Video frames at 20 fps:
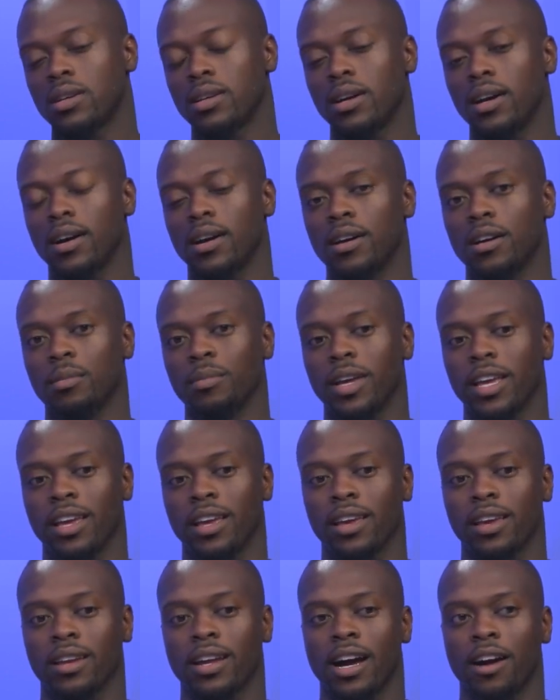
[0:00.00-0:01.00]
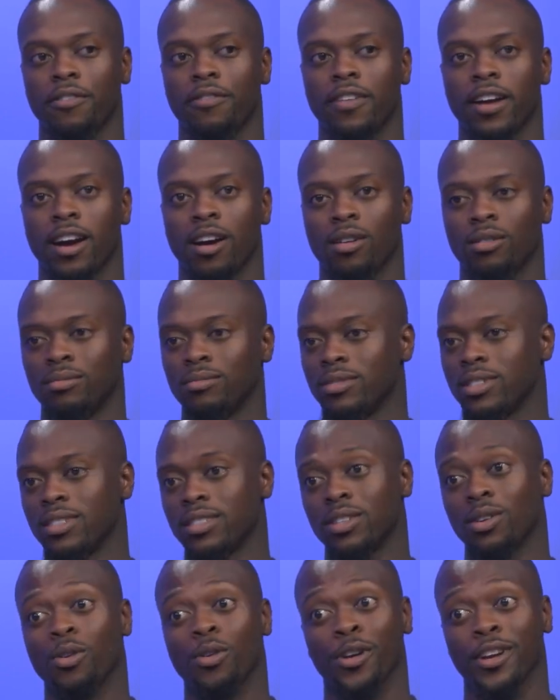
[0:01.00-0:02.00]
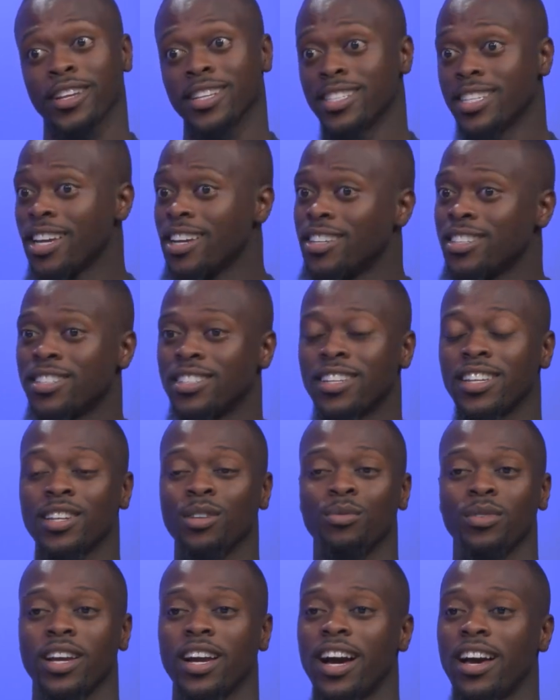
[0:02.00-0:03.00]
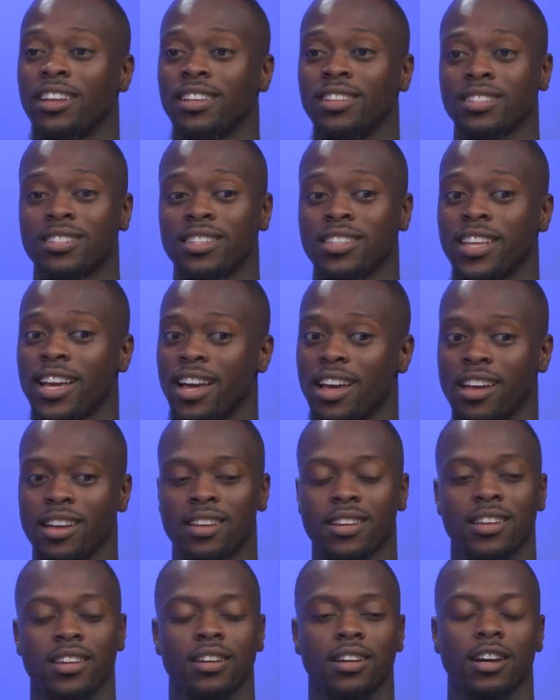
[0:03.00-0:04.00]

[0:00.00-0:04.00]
Um, and I found the orientation. We got into that.